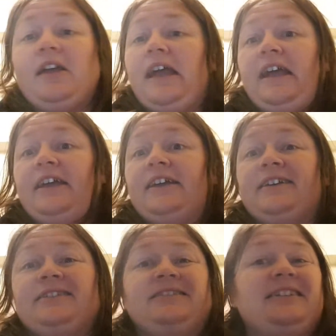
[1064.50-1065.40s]

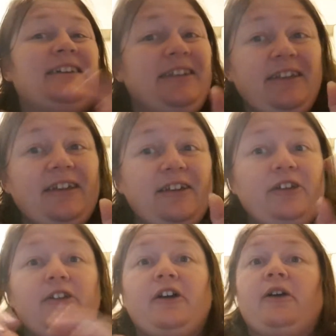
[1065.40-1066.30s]
and
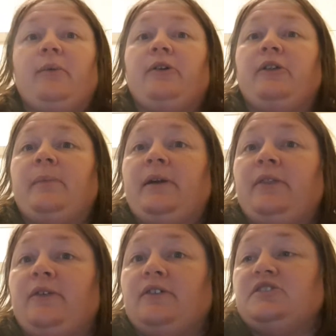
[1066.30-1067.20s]
I want to be on
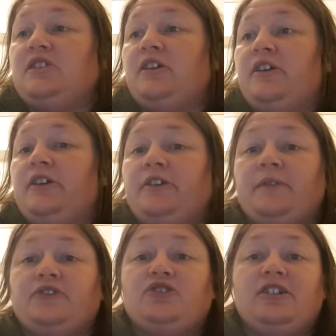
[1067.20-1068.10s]
the wrong side of the
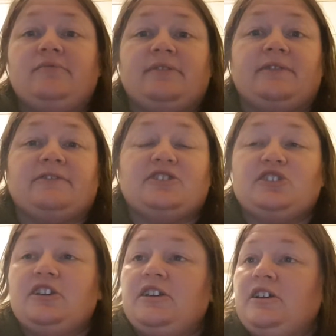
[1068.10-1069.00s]
Stratton Brothers.
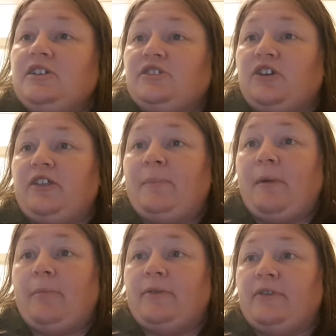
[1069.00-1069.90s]
So that
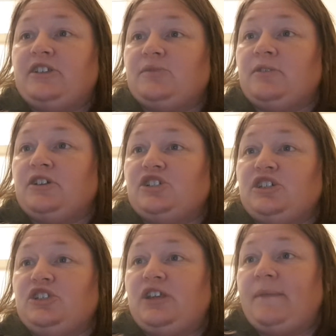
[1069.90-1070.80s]
might be the reason why she
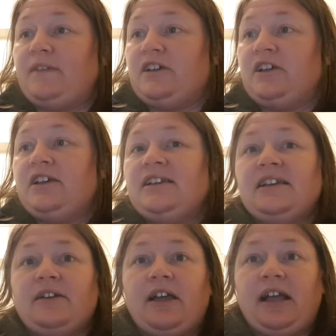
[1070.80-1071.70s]
never
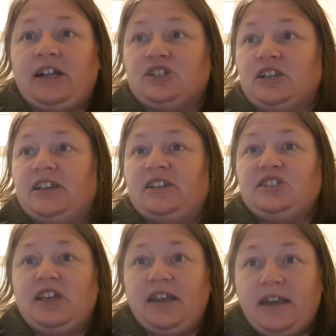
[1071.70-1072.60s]
actually
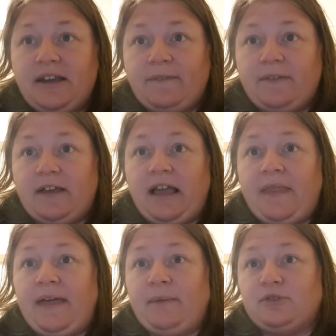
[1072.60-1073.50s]
said anything, and
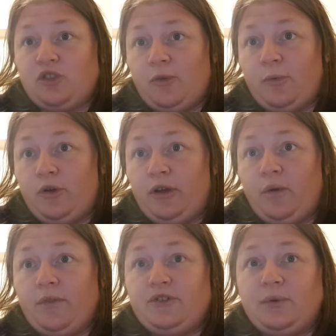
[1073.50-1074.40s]
that was on the morning
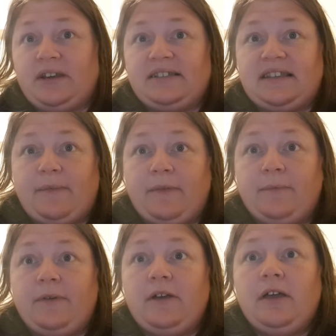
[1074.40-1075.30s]
of the 27th
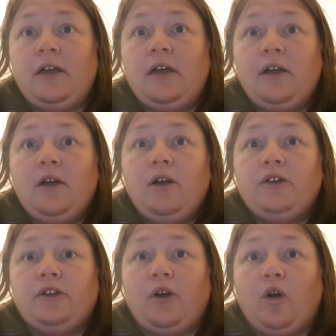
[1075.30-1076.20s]

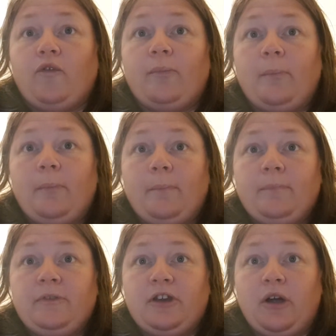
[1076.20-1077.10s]
of
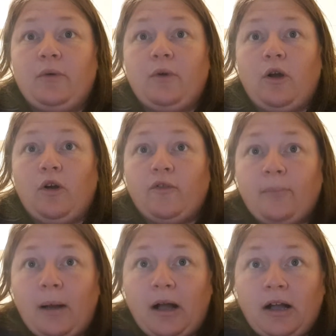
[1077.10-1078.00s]

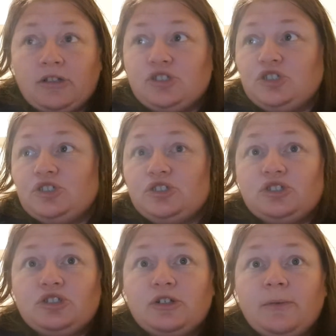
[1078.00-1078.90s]
March.